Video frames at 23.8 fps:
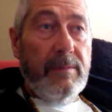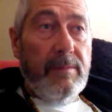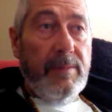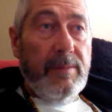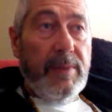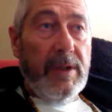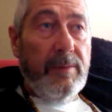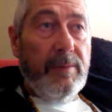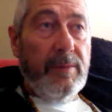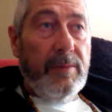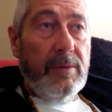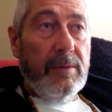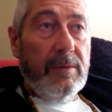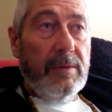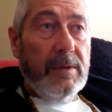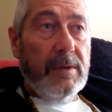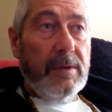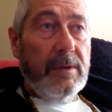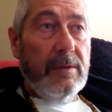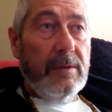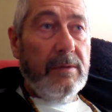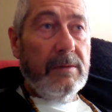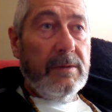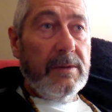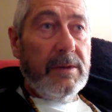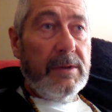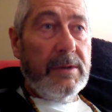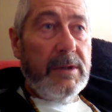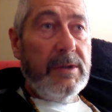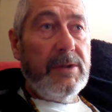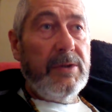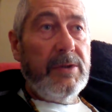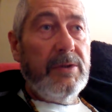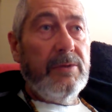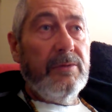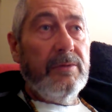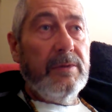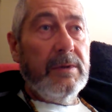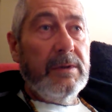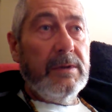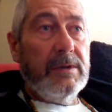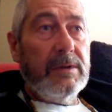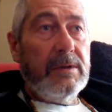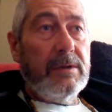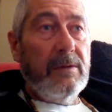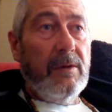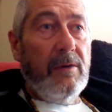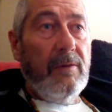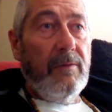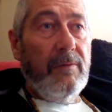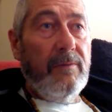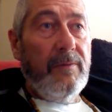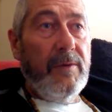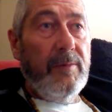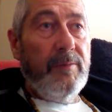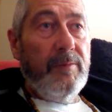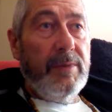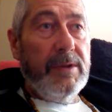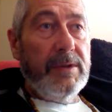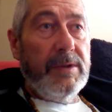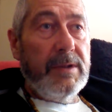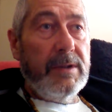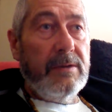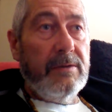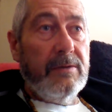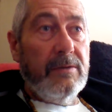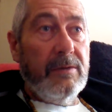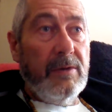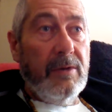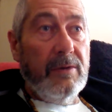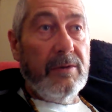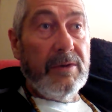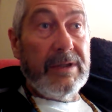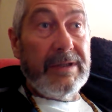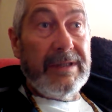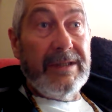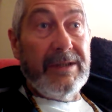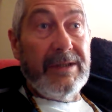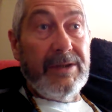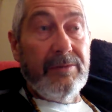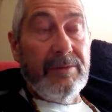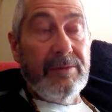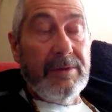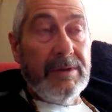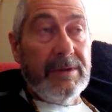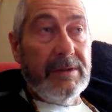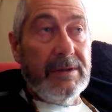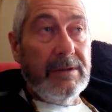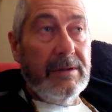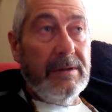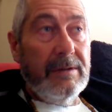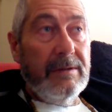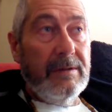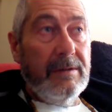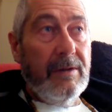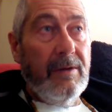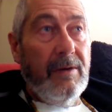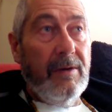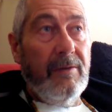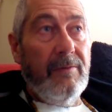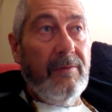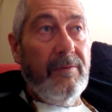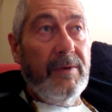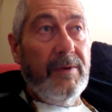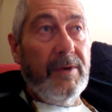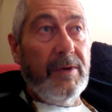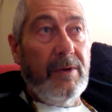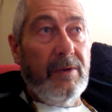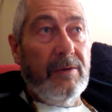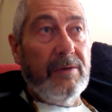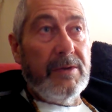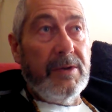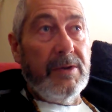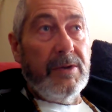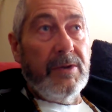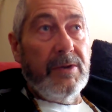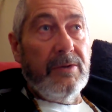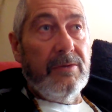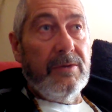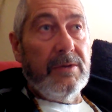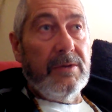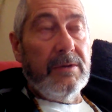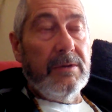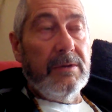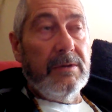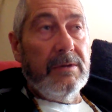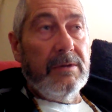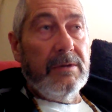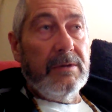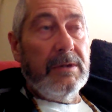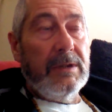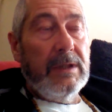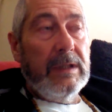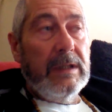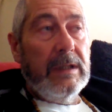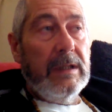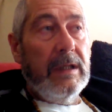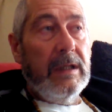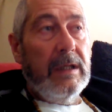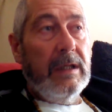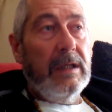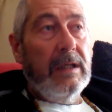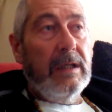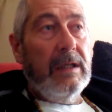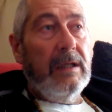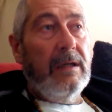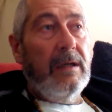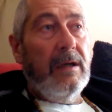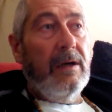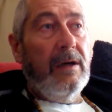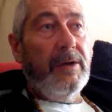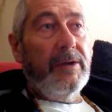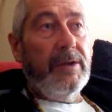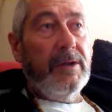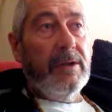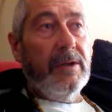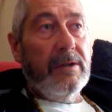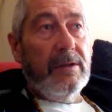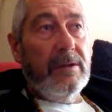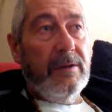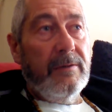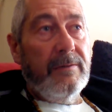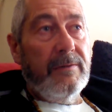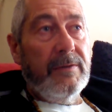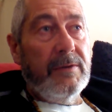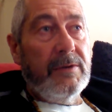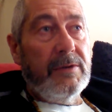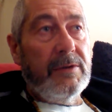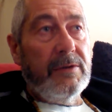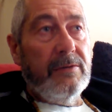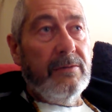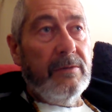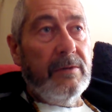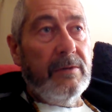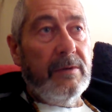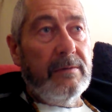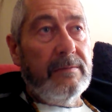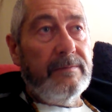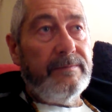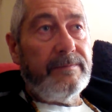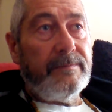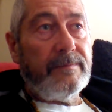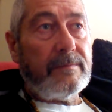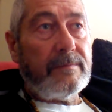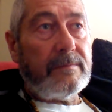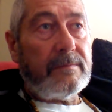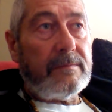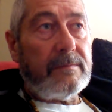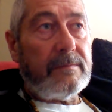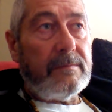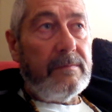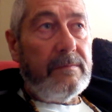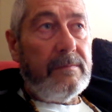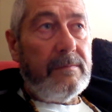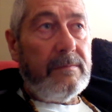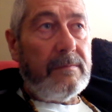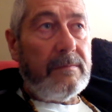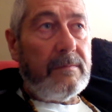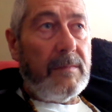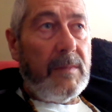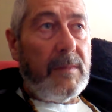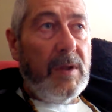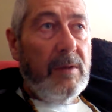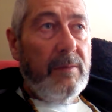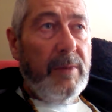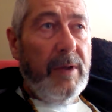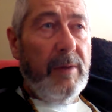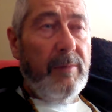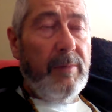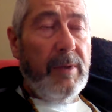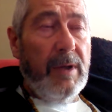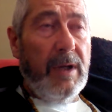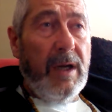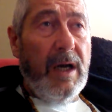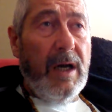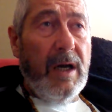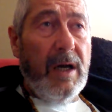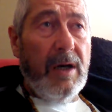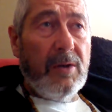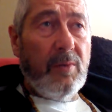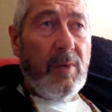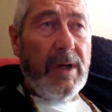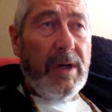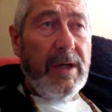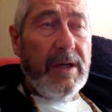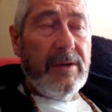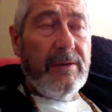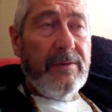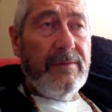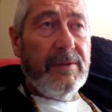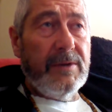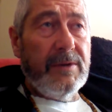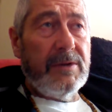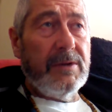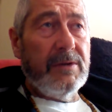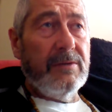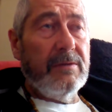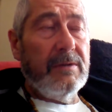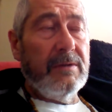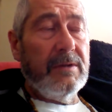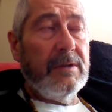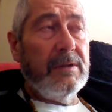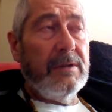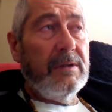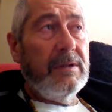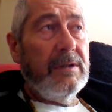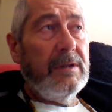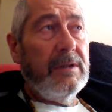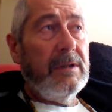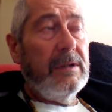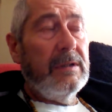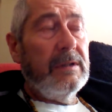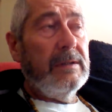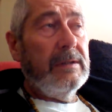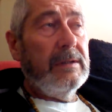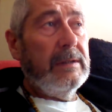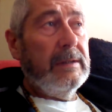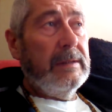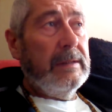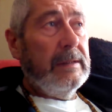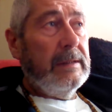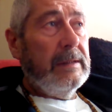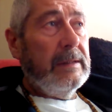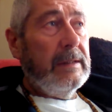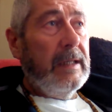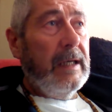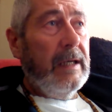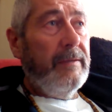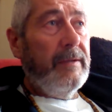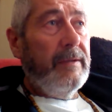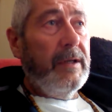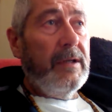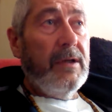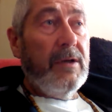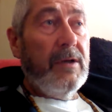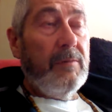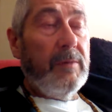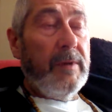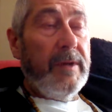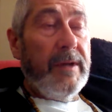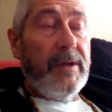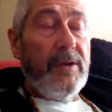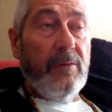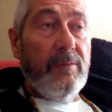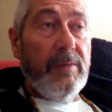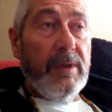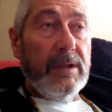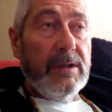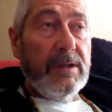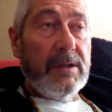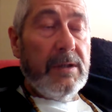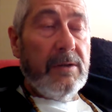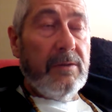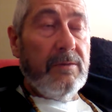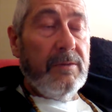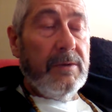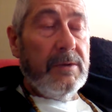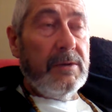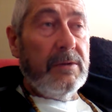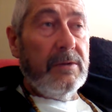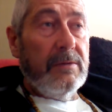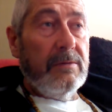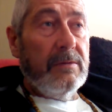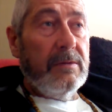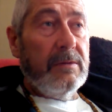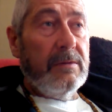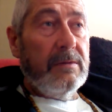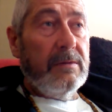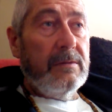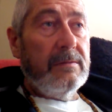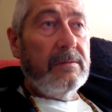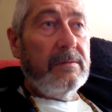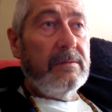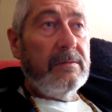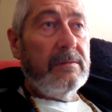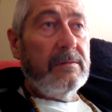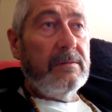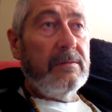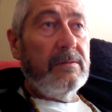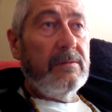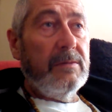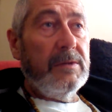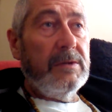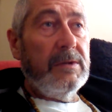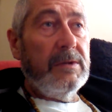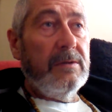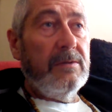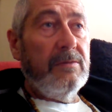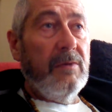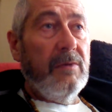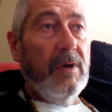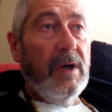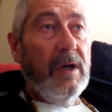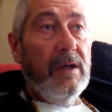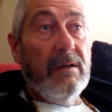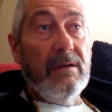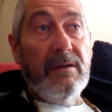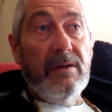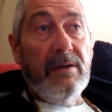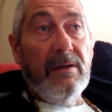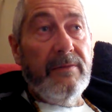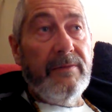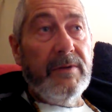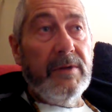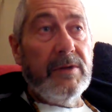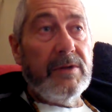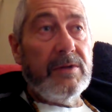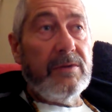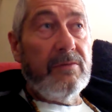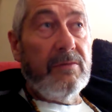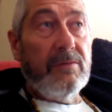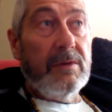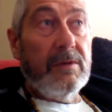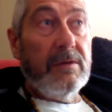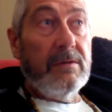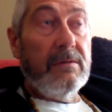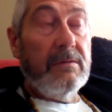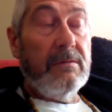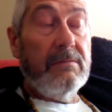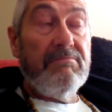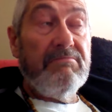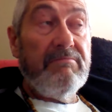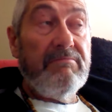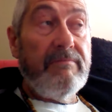people, the constituents of the political constituency of the constitutions, are yearning for truth. People are hardwired for truth, and they know when they're not being told the truth, which is why in the first world